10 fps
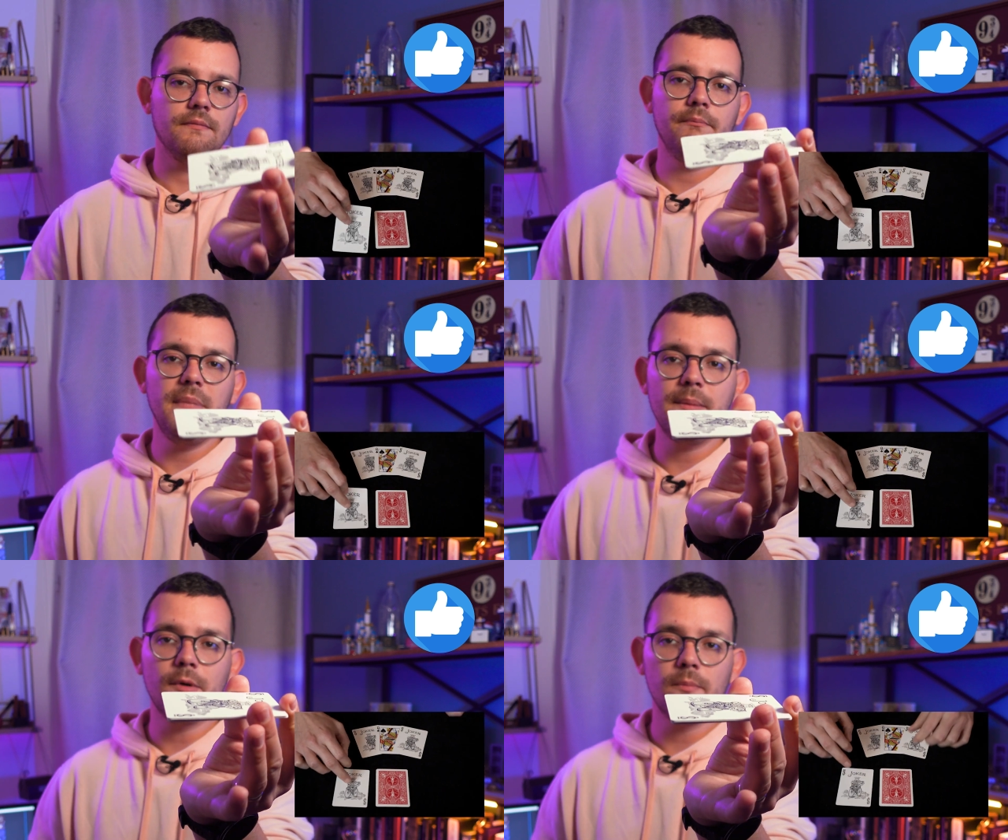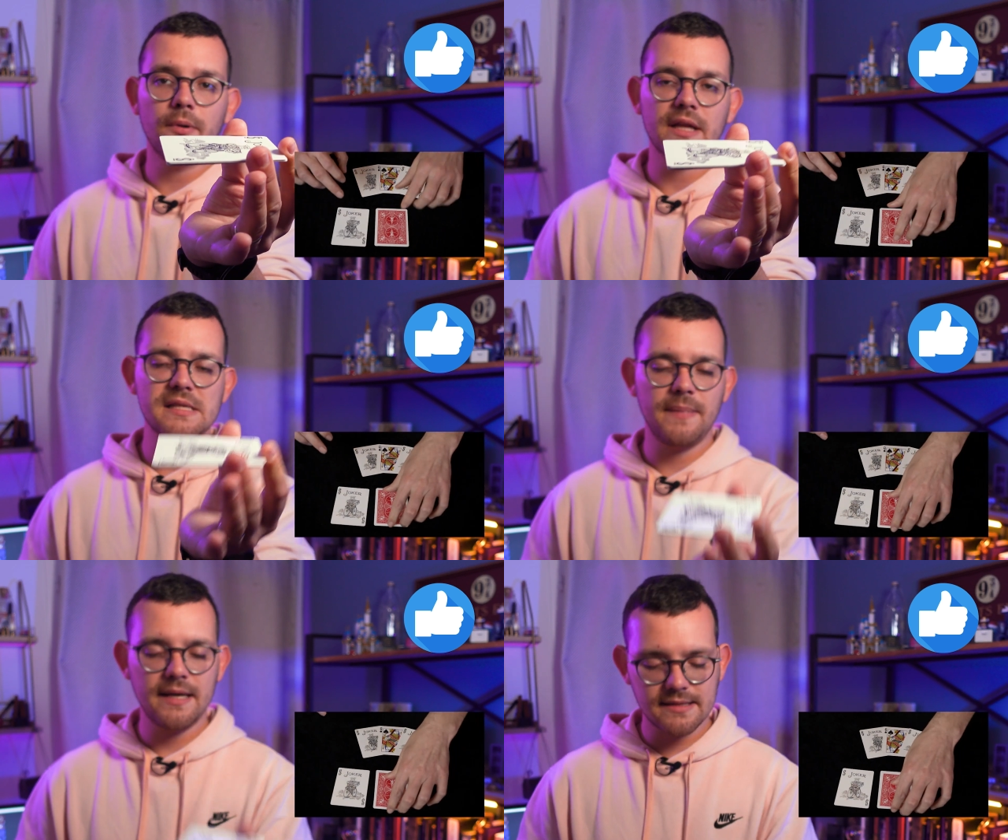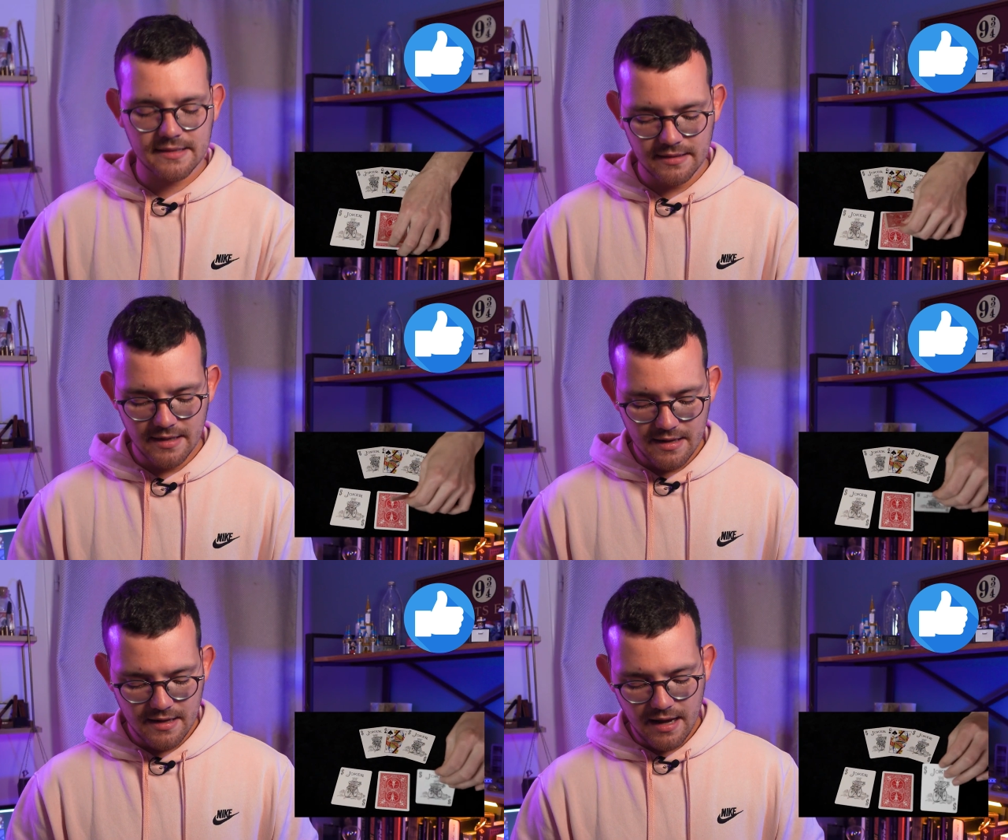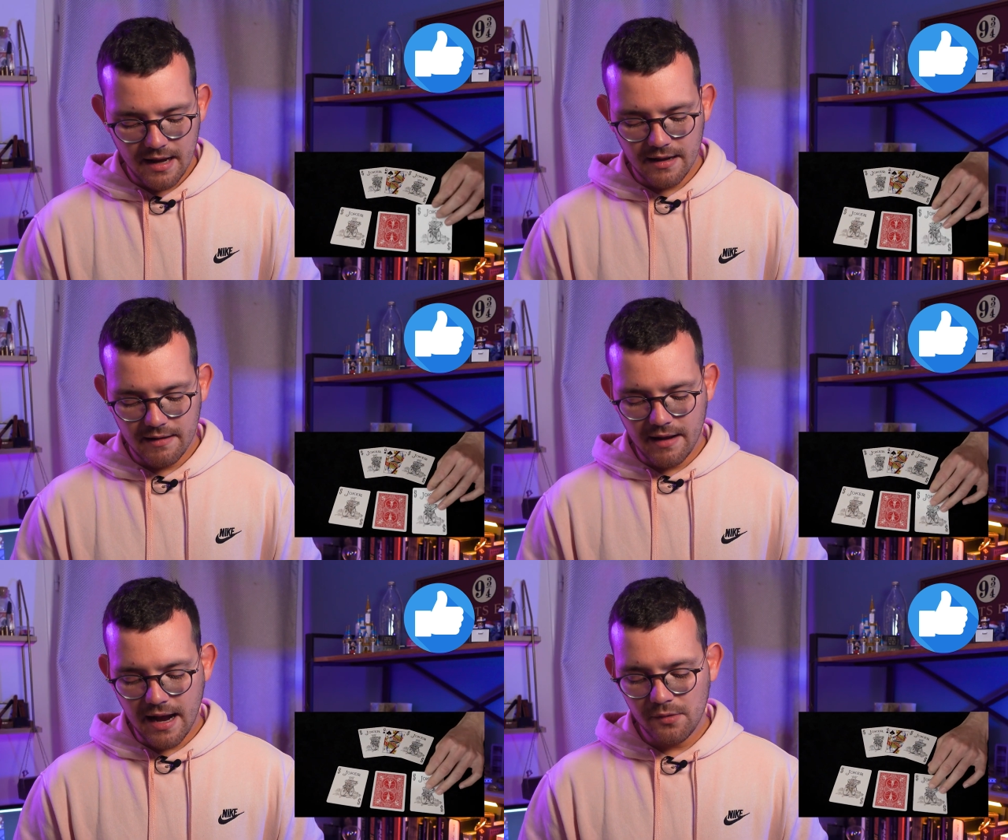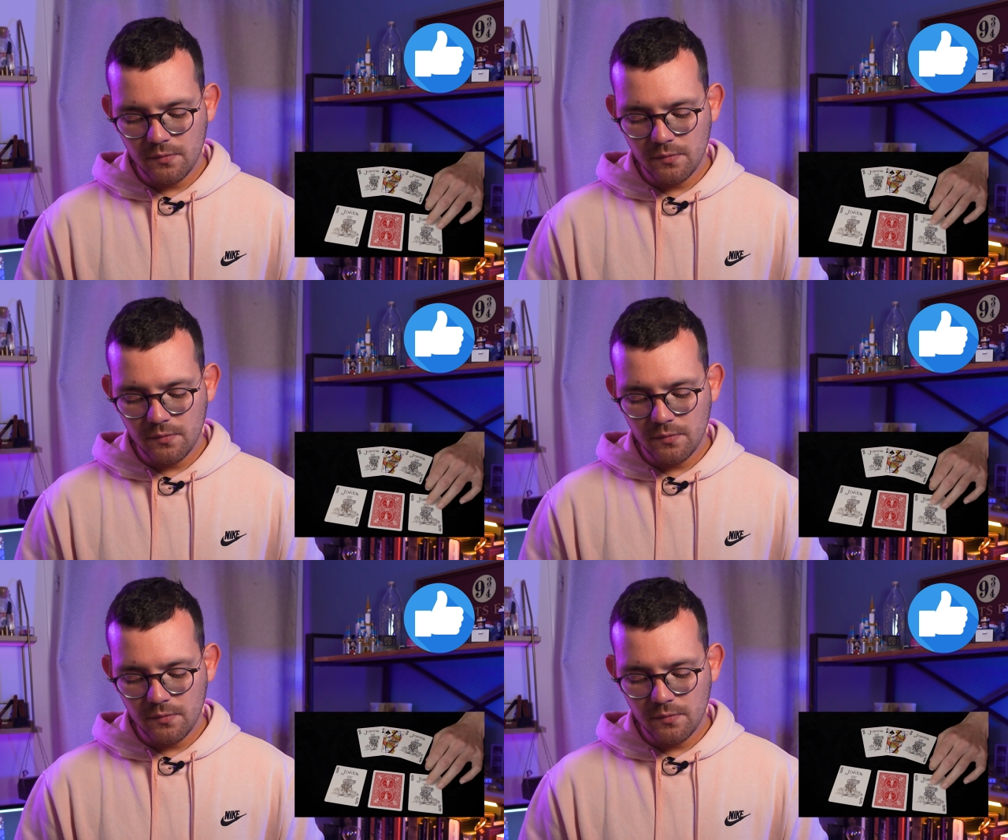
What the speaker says: minimal pocket space. I